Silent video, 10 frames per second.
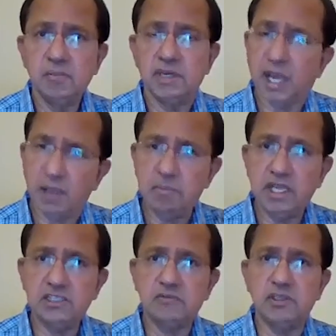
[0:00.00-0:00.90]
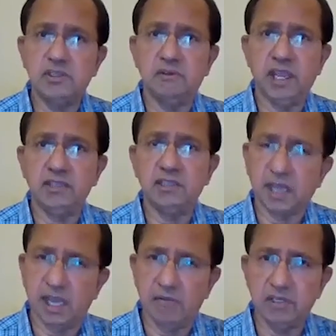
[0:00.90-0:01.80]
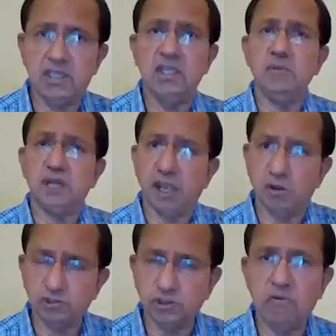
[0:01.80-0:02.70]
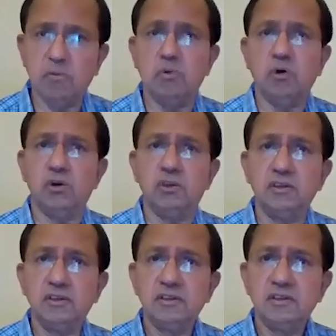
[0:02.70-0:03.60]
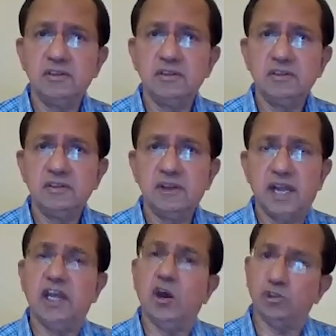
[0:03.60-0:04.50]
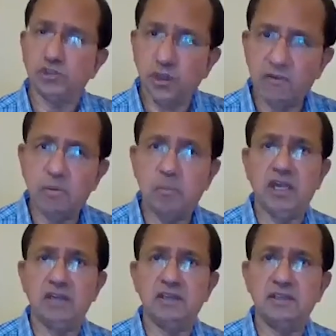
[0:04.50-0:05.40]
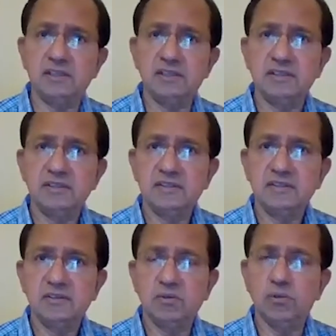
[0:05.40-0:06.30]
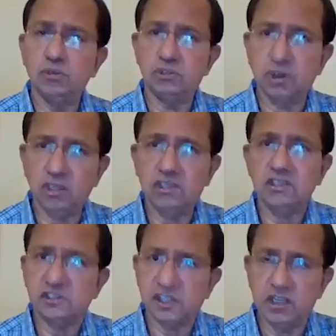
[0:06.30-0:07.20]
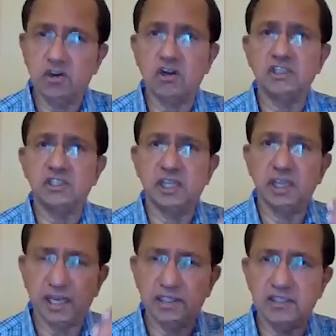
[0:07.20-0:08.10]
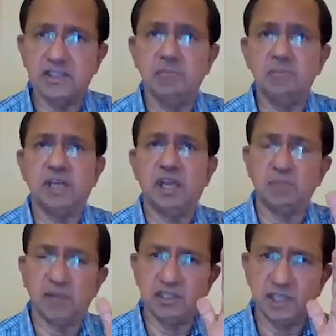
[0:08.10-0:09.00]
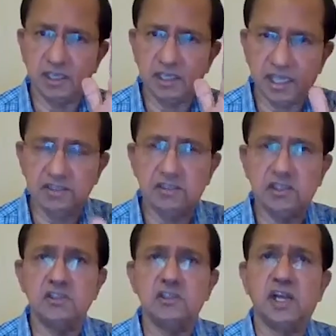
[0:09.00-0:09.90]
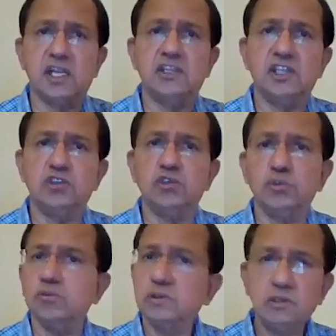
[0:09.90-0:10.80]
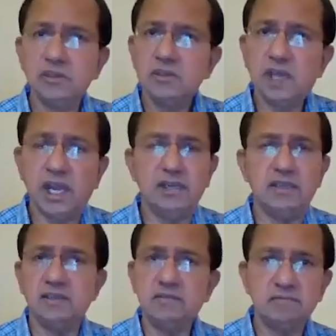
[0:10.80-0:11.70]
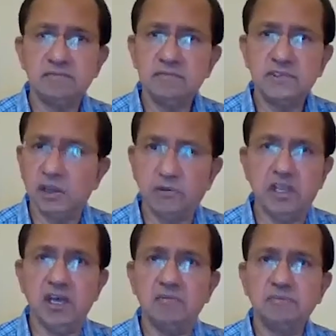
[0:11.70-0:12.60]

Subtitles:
But I'm blessed with the fact that I have a team, and I also have a board, and I also have a parent who thought synchronously at the same time and said, yes, this is the right thing to do. And here we are.